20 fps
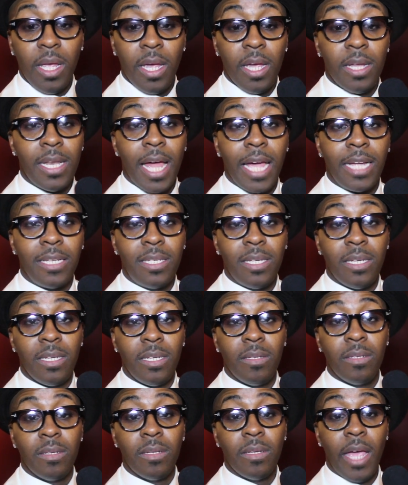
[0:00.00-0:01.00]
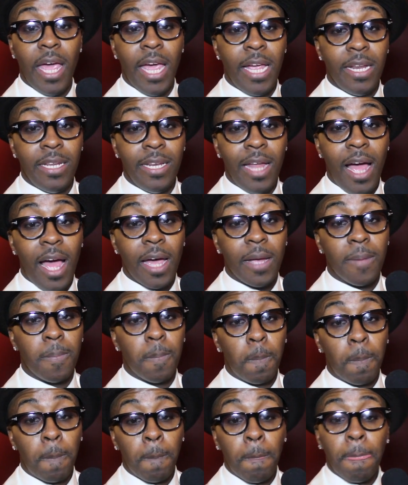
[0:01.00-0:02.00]
in
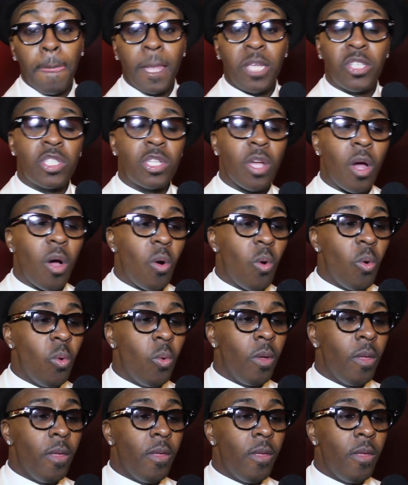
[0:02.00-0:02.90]
1989. So